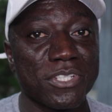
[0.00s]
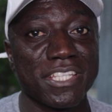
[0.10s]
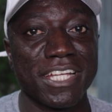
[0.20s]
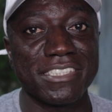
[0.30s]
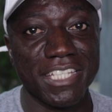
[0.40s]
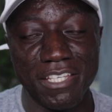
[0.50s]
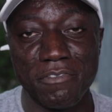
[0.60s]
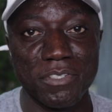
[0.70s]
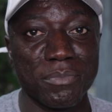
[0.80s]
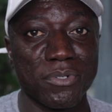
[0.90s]
on that
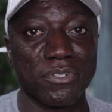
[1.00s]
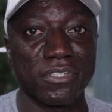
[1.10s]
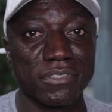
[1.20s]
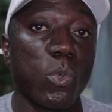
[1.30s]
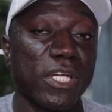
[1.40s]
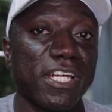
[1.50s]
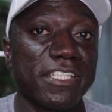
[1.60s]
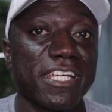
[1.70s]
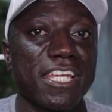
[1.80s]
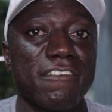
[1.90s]
even more. One
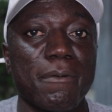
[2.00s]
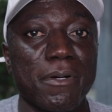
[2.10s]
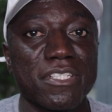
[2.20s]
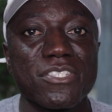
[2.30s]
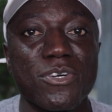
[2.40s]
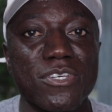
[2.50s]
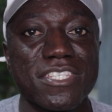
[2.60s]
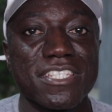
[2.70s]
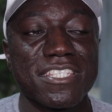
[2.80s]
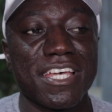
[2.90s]
other thing I love about this
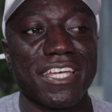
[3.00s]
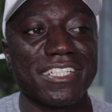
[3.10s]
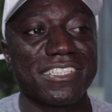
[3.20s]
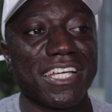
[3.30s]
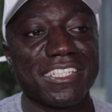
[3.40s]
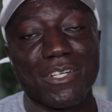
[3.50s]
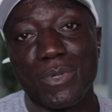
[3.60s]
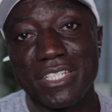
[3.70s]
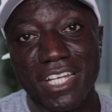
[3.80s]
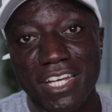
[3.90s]
course is that it's under one